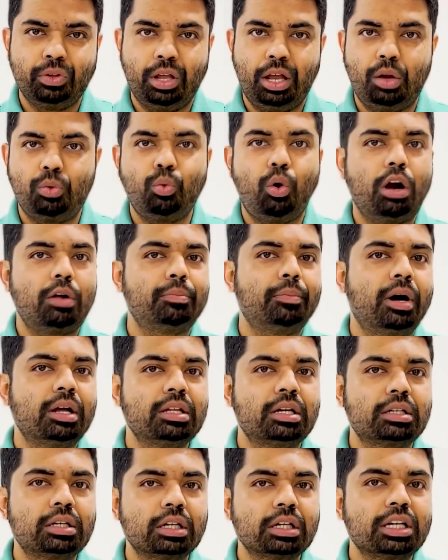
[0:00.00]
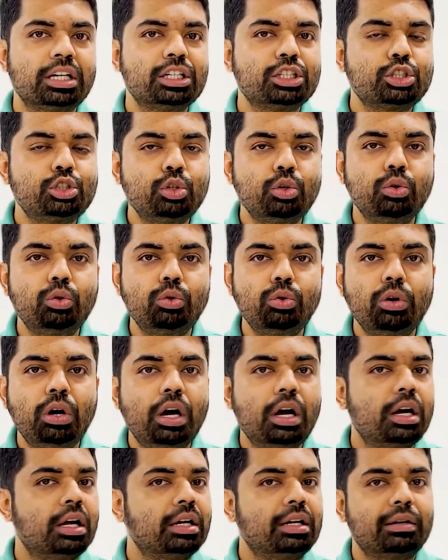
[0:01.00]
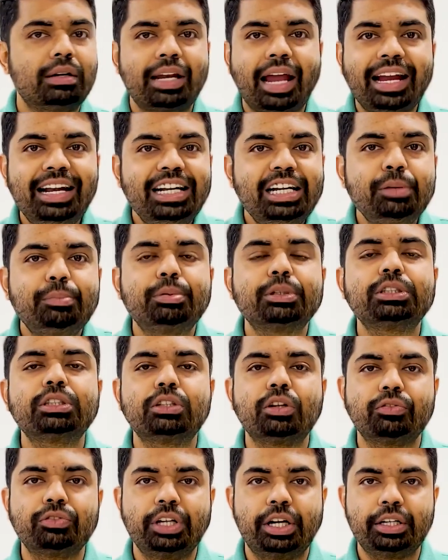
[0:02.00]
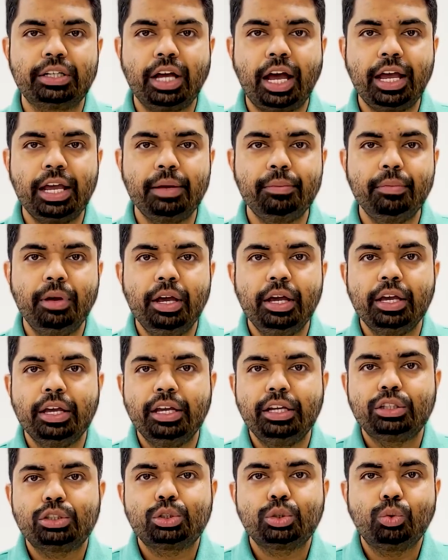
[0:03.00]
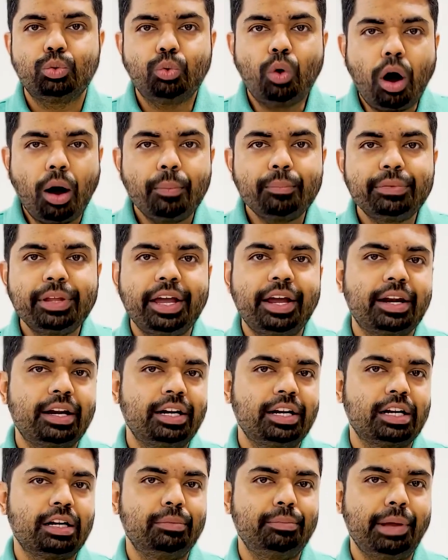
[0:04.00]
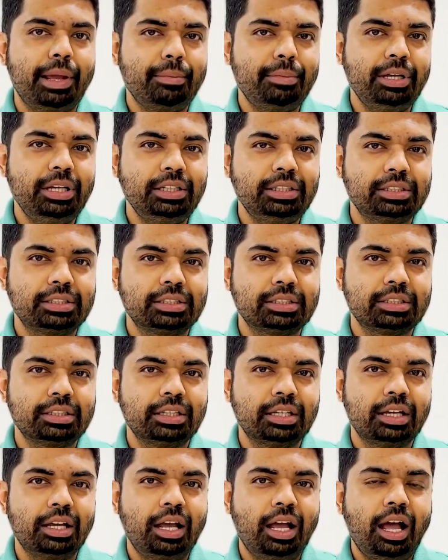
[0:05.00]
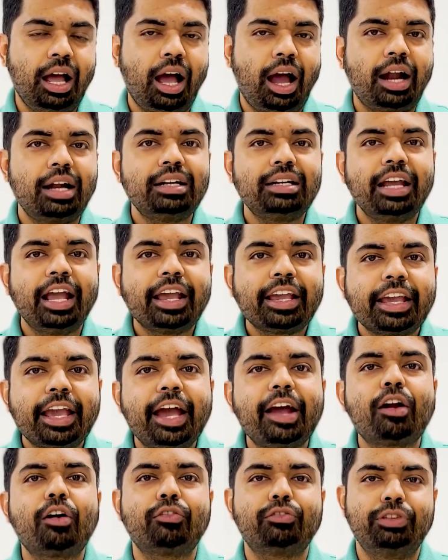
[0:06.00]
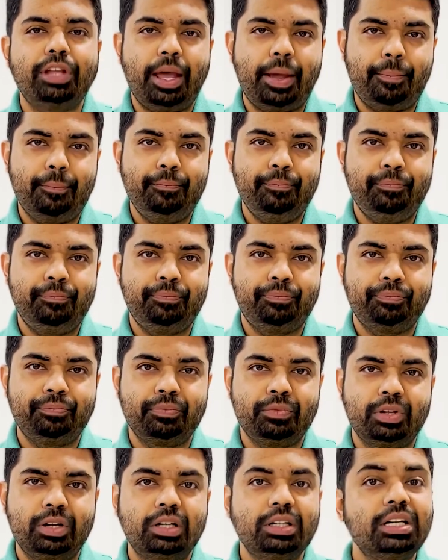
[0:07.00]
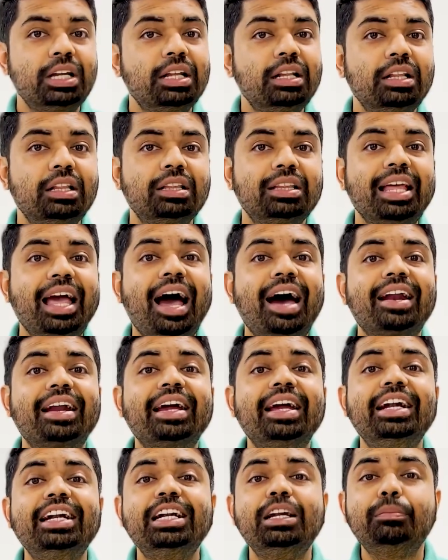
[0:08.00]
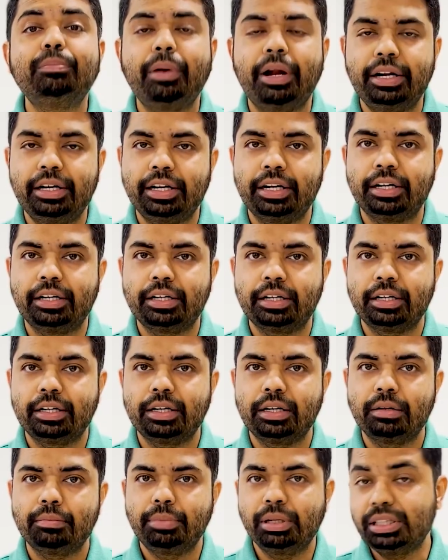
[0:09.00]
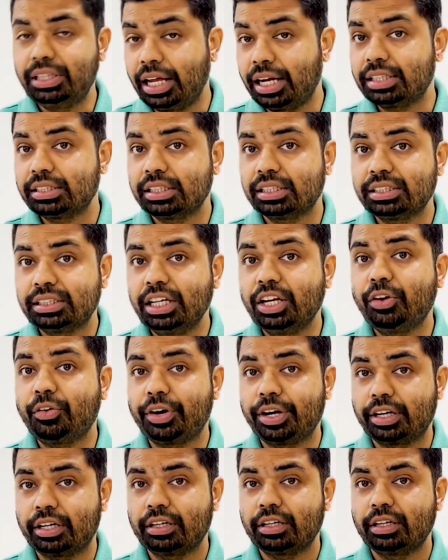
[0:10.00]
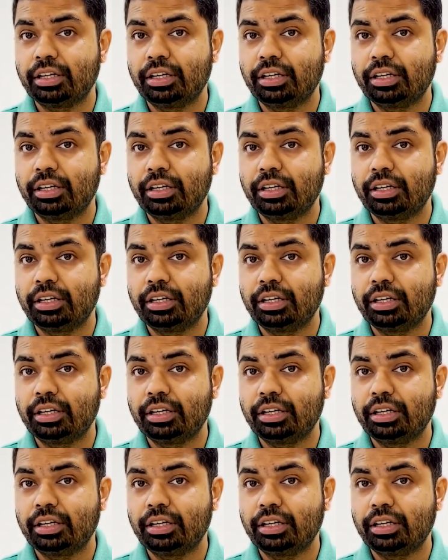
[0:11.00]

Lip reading: And what mother turkeys do 90% of their time is to warm their little babies and take care of them till they are independent. But there is a secret.